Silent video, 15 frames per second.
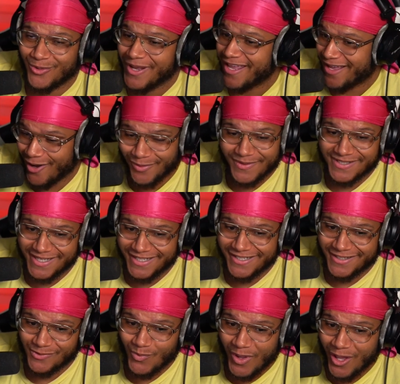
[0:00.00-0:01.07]
I want this ending
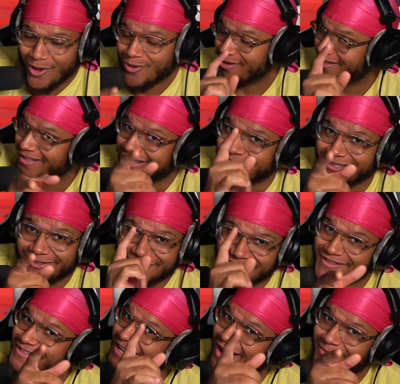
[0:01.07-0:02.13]
as well. Look,
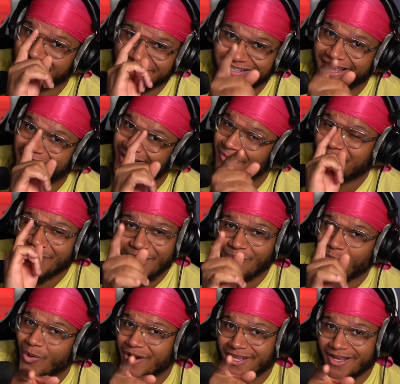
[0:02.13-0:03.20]
I'm
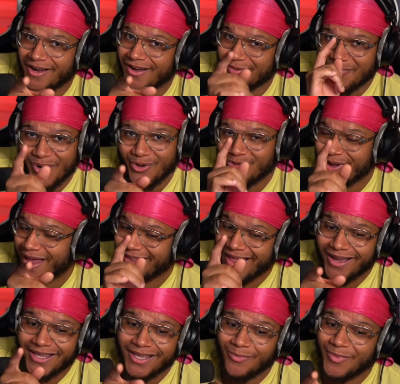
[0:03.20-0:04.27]
warning y'all, bro. You got to
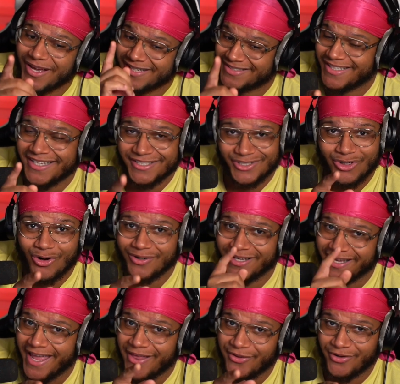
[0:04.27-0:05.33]
lock in. We got to stand strong
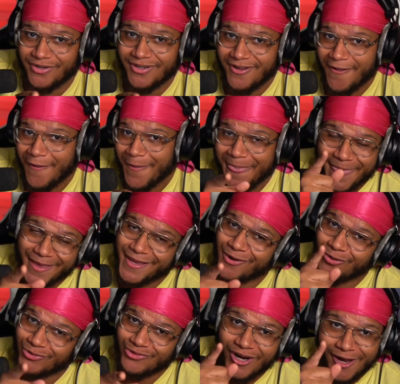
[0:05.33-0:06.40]
together. He
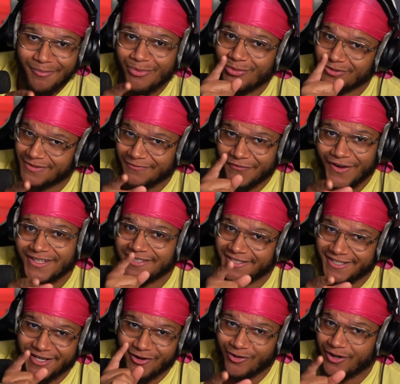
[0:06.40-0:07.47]
going to try and pull some fuck shit
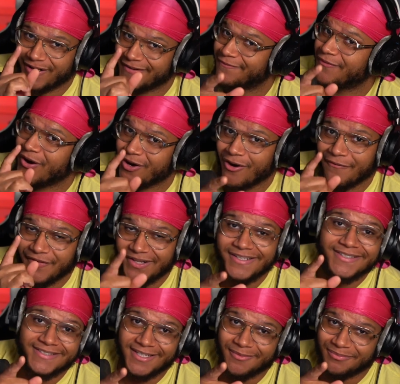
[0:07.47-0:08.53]
here and fuck our
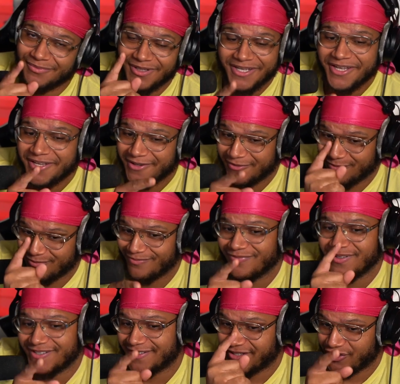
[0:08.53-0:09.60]
feelings up.
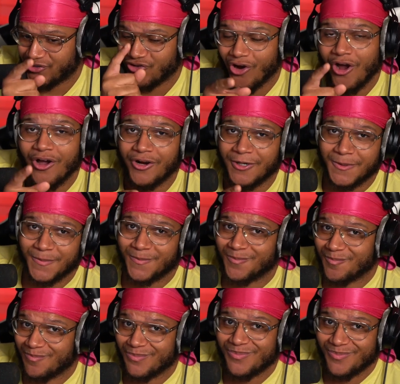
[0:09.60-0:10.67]
Strong.
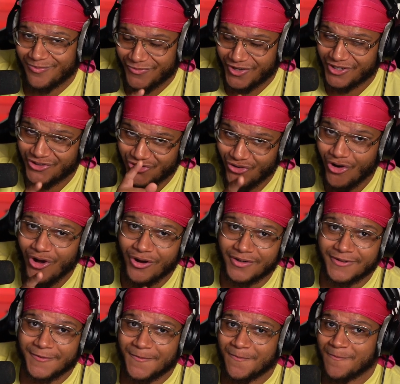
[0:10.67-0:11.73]
Strong.
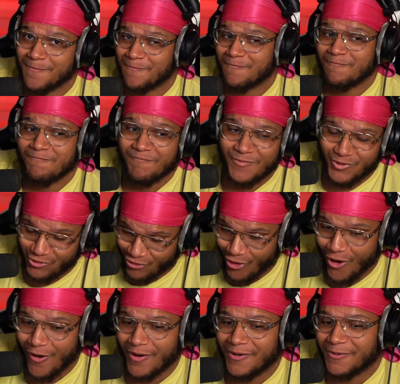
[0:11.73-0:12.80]

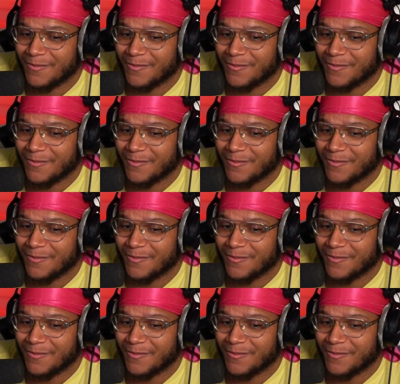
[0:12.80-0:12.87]
Strong.